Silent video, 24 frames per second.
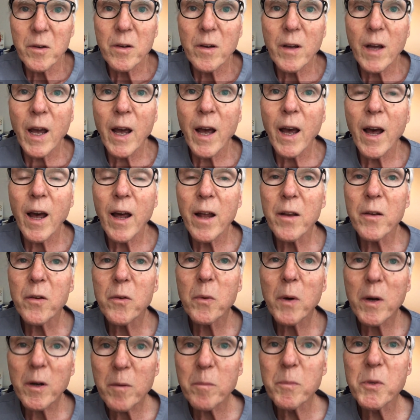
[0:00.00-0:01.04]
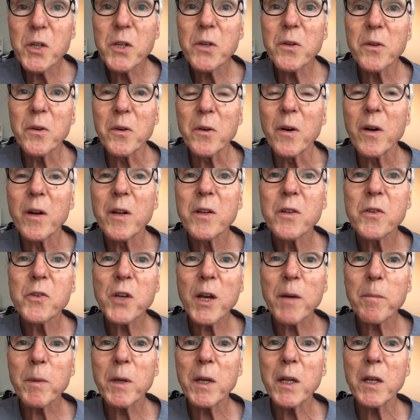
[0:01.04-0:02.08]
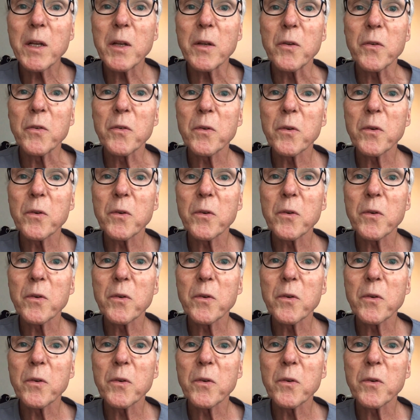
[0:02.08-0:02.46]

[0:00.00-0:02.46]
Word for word: and welcome to Japanese